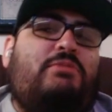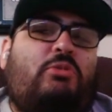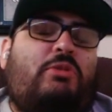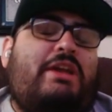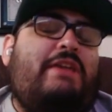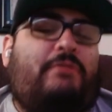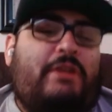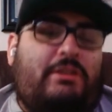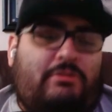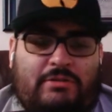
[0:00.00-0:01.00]
three
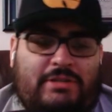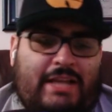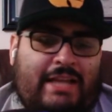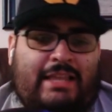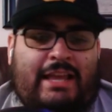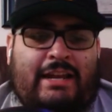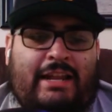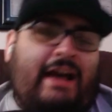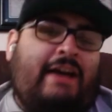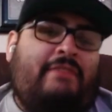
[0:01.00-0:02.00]
free throws at the end of the
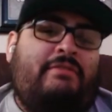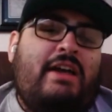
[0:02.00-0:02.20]
half.